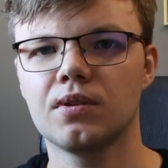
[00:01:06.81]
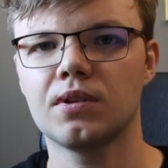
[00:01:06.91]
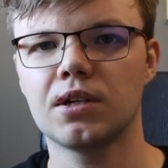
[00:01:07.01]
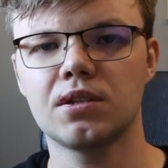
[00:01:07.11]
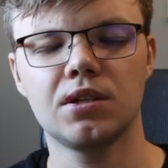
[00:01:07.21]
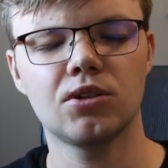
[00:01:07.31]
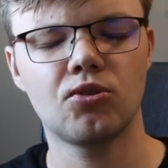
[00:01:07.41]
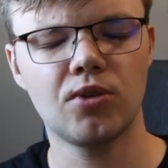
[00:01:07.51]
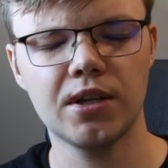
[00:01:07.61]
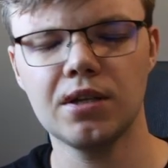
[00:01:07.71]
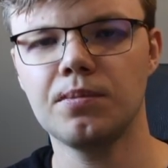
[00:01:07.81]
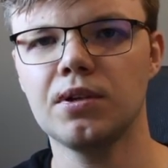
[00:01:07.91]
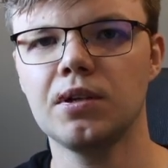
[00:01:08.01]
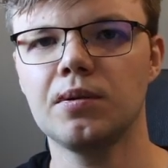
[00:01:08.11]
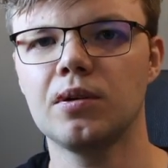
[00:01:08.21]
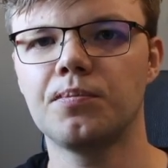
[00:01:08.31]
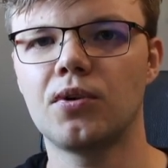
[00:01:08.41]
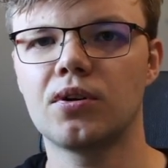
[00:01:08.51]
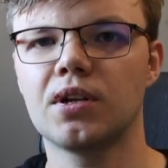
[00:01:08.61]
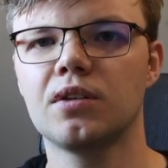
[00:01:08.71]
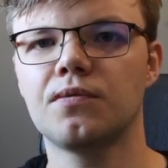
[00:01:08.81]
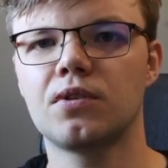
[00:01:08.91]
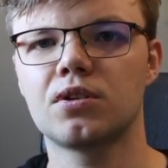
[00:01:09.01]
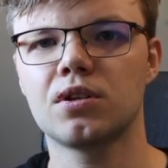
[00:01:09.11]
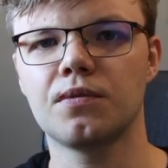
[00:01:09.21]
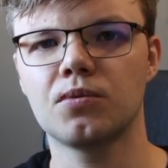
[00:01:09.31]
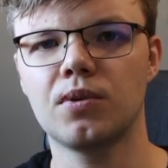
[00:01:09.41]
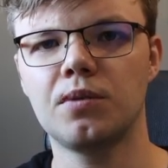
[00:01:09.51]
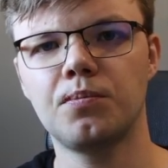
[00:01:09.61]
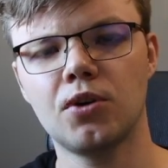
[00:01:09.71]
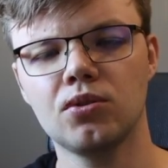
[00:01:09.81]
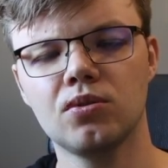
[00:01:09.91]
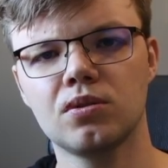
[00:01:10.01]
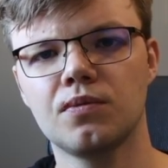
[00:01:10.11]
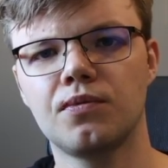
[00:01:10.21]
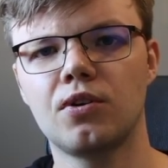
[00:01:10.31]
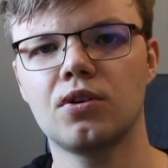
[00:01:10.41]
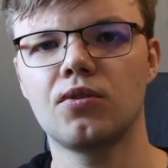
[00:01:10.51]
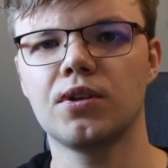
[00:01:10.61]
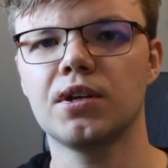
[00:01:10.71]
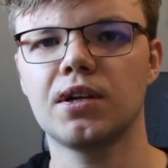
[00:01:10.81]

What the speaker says: That's incredibly important for software produced for critical